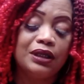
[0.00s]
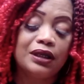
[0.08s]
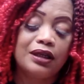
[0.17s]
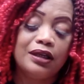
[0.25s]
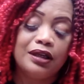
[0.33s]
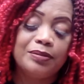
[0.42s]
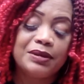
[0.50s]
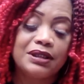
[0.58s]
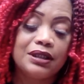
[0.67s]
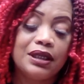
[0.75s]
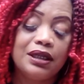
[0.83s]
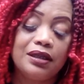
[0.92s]
of Cups.
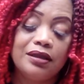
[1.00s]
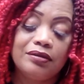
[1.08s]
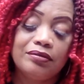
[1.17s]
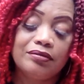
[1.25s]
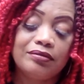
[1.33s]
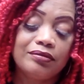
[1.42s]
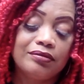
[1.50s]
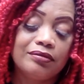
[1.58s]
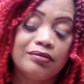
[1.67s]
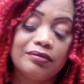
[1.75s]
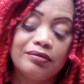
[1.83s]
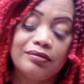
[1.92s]
See?
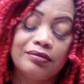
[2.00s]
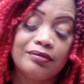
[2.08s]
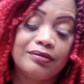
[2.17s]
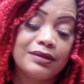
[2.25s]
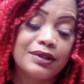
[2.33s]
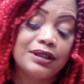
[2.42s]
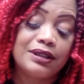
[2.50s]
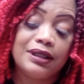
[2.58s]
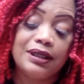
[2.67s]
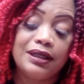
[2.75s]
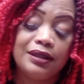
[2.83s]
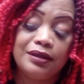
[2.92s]

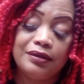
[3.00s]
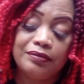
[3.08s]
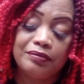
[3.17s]
See?